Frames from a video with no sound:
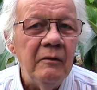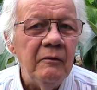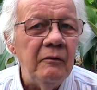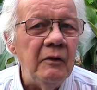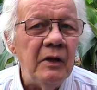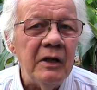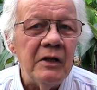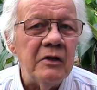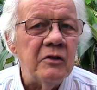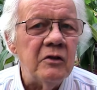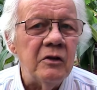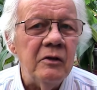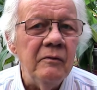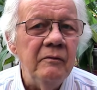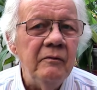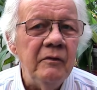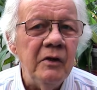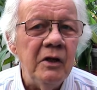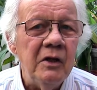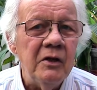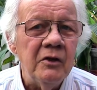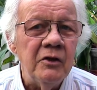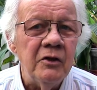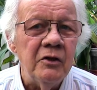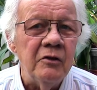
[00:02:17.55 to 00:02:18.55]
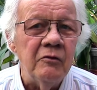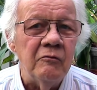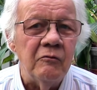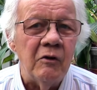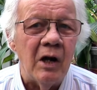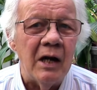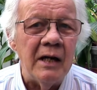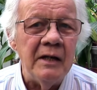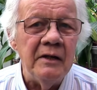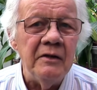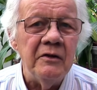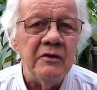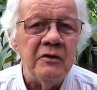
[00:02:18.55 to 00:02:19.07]
fixed conversion
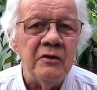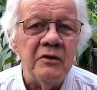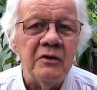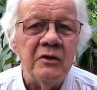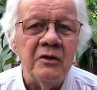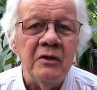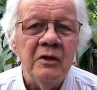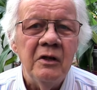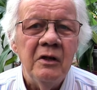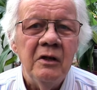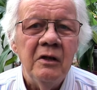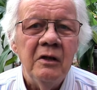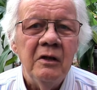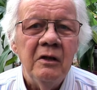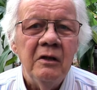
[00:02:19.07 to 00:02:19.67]
rates